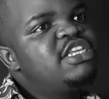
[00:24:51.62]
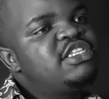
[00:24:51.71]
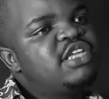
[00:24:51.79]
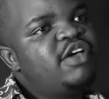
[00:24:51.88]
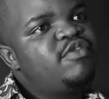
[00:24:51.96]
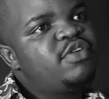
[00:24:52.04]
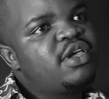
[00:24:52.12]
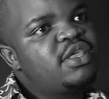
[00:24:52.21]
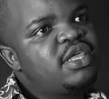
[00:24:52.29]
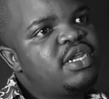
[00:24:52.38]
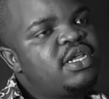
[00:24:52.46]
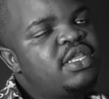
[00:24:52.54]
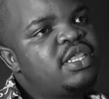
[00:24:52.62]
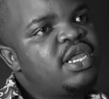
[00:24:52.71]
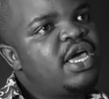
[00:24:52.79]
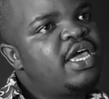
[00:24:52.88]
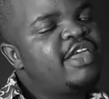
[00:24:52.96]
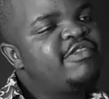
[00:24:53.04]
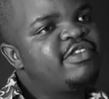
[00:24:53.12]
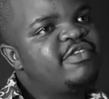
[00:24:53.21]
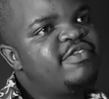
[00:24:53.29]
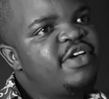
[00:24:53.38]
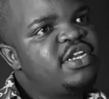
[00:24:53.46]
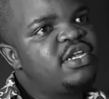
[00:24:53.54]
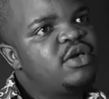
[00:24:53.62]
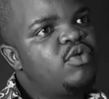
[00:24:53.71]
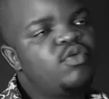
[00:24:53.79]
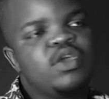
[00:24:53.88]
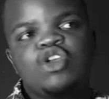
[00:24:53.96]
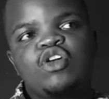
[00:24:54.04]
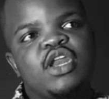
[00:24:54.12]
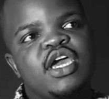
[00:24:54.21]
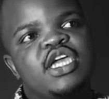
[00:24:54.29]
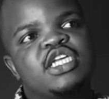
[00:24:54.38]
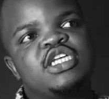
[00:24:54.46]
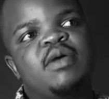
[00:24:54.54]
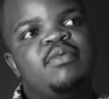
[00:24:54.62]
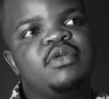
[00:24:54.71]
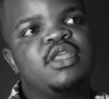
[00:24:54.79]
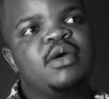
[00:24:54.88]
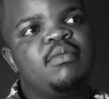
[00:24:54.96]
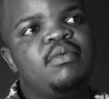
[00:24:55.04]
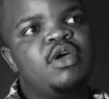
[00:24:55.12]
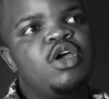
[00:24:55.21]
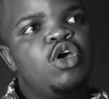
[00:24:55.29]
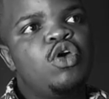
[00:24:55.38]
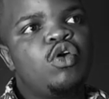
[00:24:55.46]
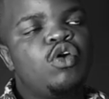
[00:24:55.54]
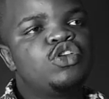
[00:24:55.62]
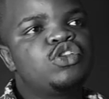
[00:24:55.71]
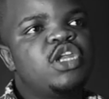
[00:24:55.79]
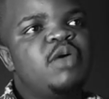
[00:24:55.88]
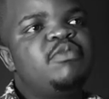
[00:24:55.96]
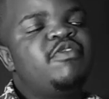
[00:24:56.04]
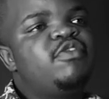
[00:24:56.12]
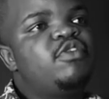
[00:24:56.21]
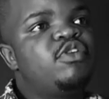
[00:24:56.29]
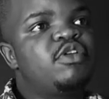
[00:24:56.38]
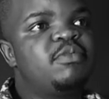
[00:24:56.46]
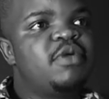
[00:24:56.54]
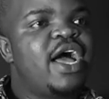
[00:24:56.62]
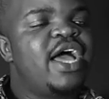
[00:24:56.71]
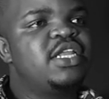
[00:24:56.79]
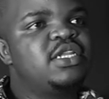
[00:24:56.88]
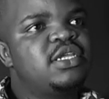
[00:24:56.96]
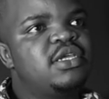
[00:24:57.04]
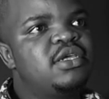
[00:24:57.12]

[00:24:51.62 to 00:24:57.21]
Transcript: East Africa that are, that are having funding. We're not gonna catch up with them. We're always gonna be following behind.